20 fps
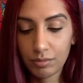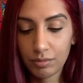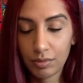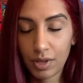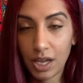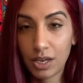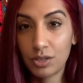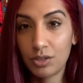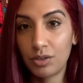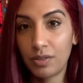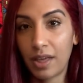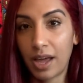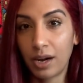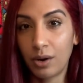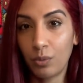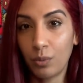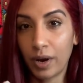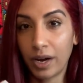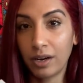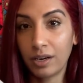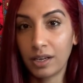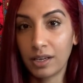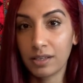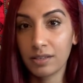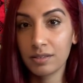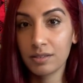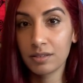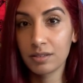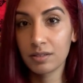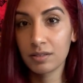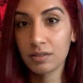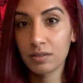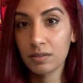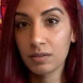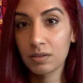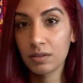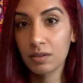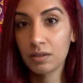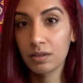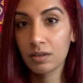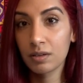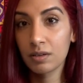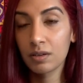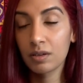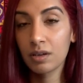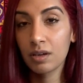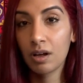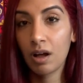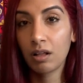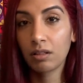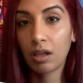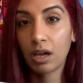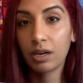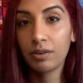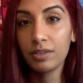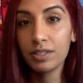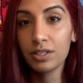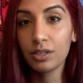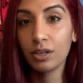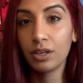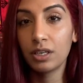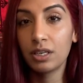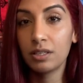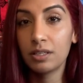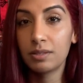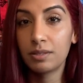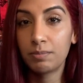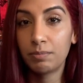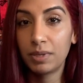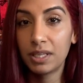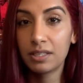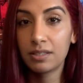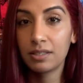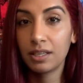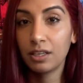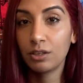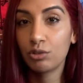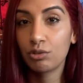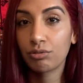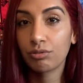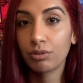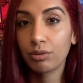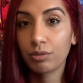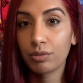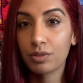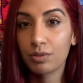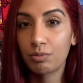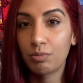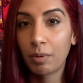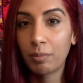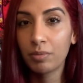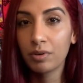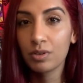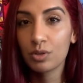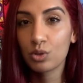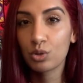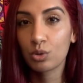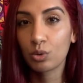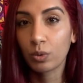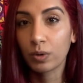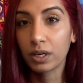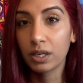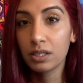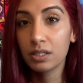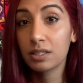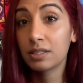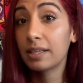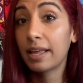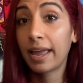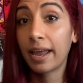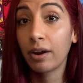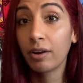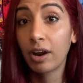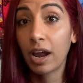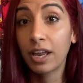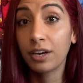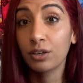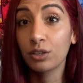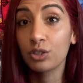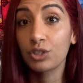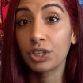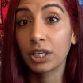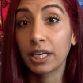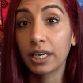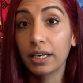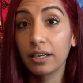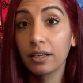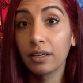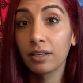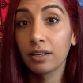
into that awareness. A lot of us are going to be seeing truths. Remember, swords, air energy.